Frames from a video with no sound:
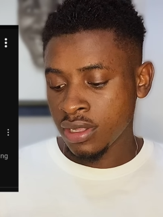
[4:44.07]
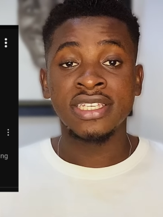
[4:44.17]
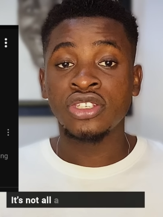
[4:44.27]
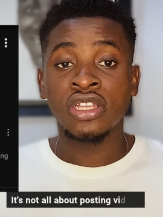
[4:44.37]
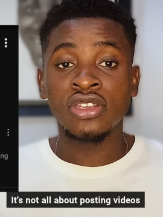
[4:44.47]

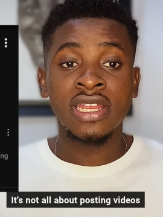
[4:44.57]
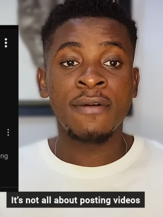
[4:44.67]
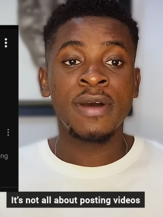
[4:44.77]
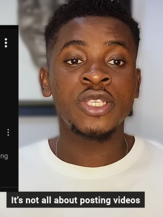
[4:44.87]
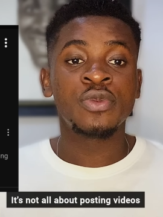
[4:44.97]
It's not all
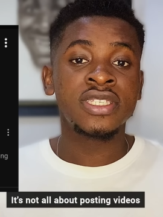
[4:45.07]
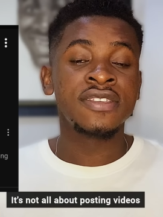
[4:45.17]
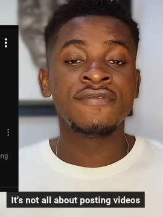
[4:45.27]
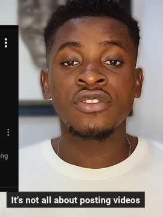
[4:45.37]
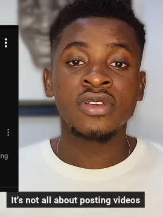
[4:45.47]
about
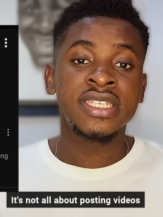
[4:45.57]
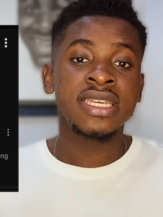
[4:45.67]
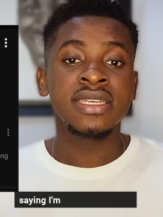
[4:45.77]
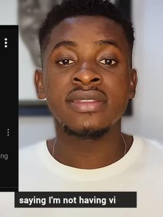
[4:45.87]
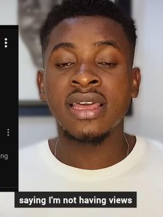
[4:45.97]
posting videos
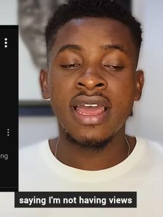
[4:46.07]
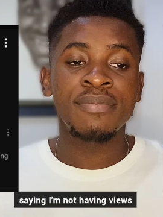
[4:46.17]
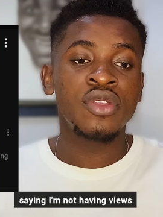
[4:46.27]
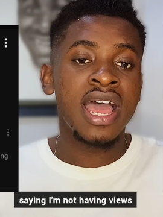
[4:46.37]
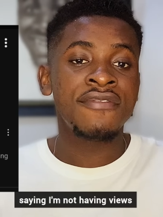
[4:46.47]
saying
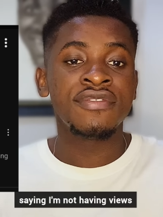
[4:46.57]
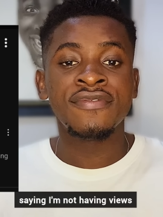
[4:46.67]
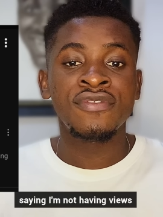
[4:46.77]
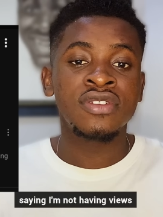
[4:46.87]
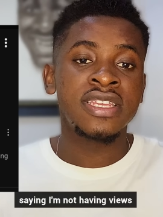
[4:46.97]
I'm not
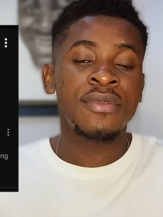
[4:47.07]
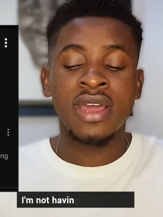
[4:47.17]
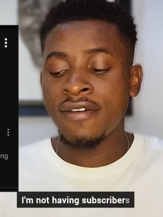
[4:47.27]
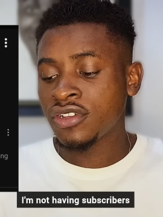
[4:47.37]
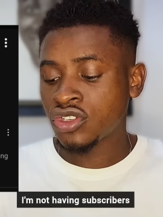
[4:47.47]
having views, I'm not
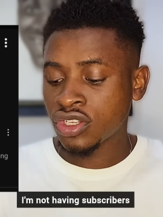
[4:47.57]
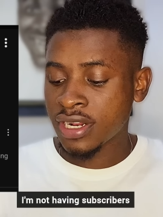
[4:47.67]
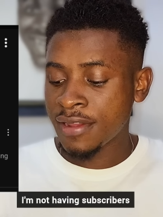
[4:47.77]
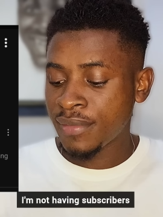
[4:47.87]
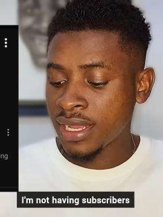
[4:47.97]
having
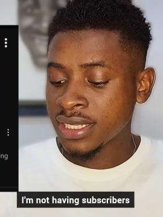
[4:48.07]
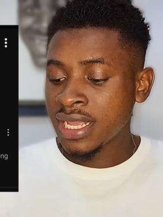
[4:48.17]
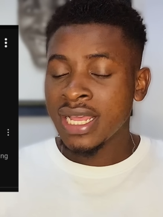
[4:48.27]
subscribers.